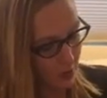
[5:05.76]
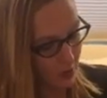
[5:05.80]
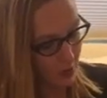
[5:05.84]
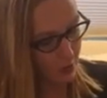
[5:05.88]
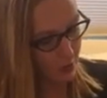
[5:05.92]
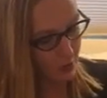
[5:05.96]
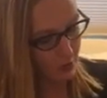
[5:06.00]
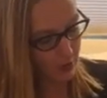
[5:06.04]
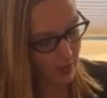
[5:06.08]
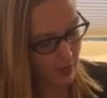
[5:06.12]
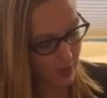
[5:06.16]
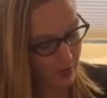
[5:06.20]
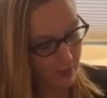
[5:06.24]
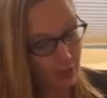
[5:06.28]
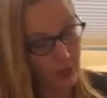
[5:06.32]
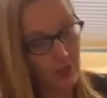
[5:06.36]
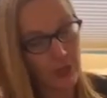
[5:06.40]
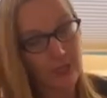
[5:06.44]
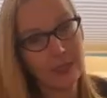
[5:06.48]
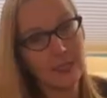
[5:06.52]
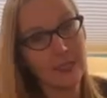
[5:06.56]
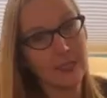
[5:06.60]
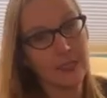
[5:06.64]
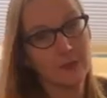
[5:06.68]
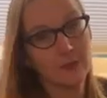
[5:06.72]
oh
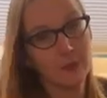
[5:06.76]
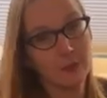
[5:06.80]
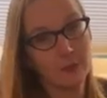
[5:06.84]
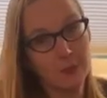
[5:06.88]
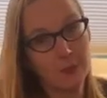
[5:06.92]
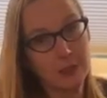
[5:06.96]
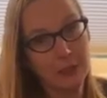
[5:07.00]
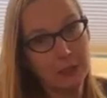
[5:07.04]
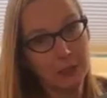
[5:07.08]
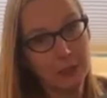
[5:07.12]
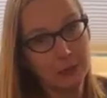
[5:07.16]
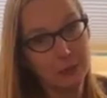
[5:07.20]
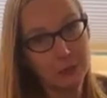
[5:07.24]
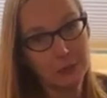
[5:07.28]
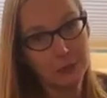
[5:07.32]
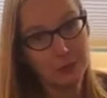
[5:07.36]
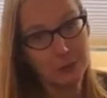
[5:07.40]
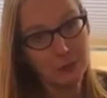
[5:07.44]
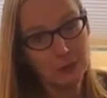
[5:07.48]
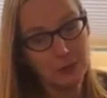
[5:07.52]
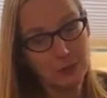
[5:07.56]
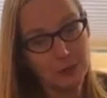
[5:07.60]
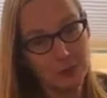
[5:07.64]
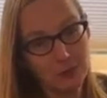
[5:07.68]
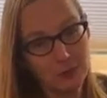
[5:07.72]
gosh, at least 15 years
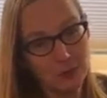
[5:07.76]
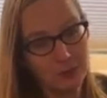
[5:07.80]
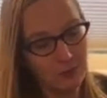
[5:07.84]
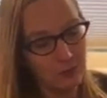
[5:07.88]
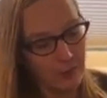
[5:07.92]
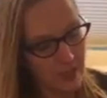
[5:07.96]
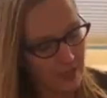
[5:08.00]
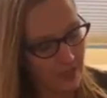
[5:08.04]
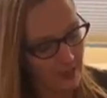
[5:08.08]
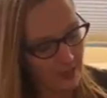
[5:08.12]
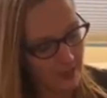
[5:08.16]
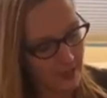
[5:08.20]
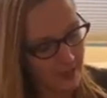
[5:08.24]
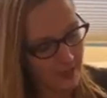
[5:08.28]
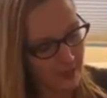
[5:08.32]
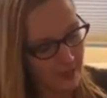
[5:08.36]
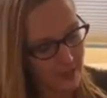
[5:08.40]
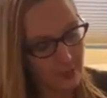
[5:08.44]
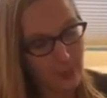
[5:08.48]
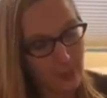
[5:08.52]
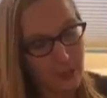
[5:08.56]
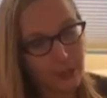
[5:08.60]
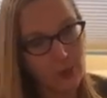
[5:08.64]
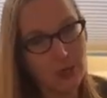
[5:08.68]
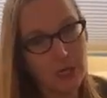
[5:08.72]
old. So this
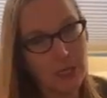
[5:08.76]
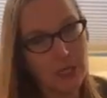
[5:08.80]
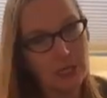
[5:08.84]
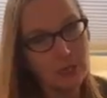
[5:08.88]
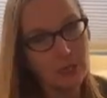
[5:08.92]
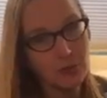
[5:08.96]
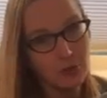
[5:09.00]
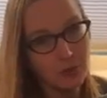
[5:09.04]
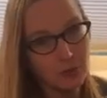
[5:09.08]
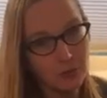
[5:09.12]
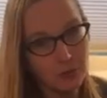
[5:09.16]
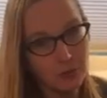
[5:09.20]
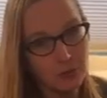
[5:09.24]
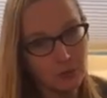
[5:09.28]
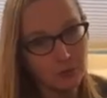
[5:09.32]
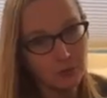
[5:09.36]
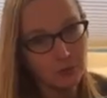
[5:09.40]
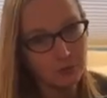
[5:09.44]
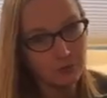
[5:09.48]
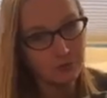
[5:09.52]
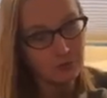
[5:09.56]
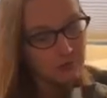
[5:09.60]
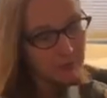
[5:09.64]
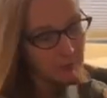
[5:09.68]
is my tried and true